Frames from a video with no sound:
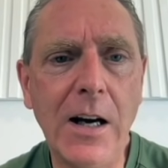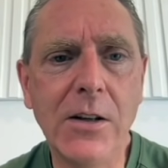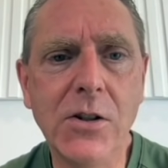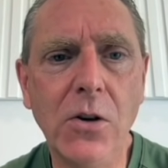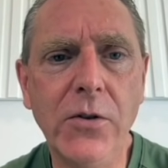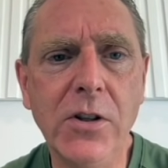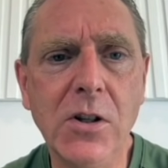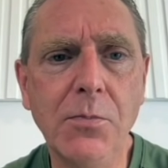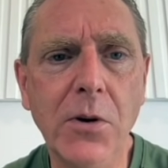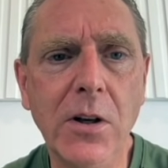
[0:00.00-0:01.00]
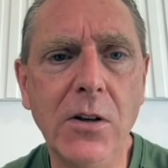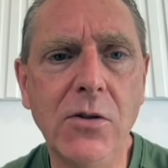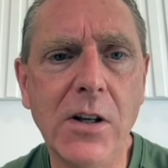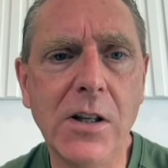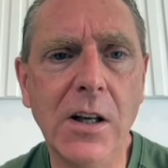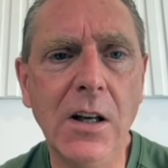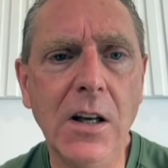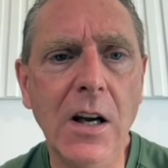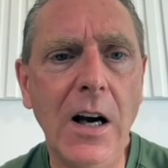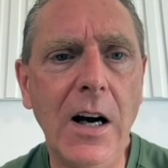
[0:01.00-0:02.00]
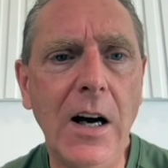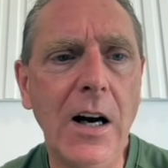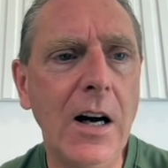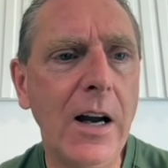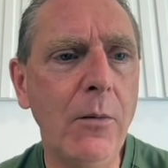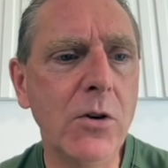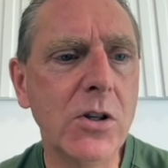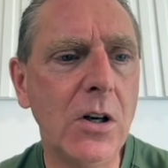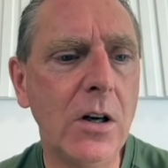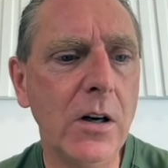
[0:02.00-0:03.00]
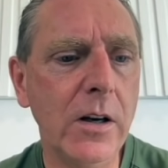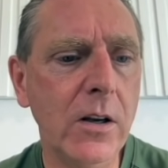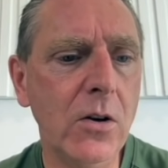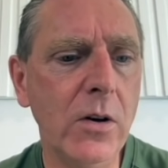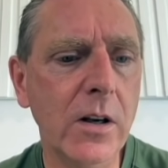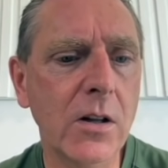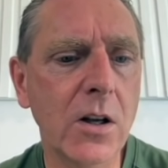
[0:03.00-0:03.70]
So this is pretty interesting. And we saw, you know, the